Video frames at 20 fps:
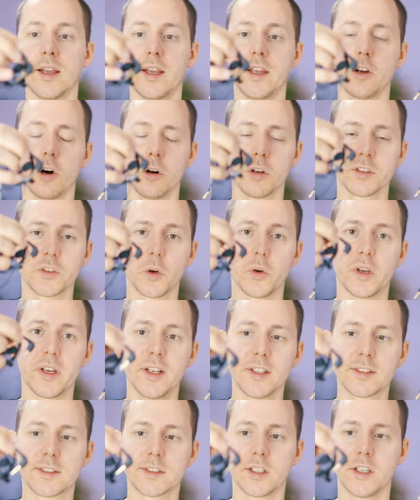It also
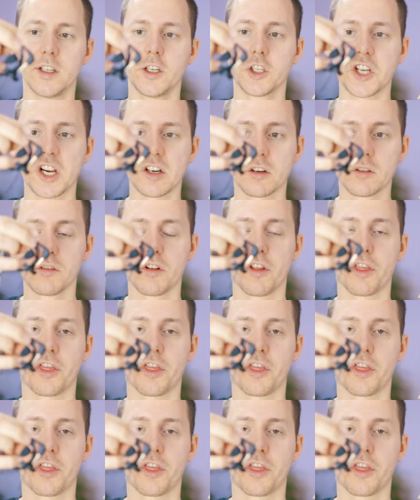is, in general,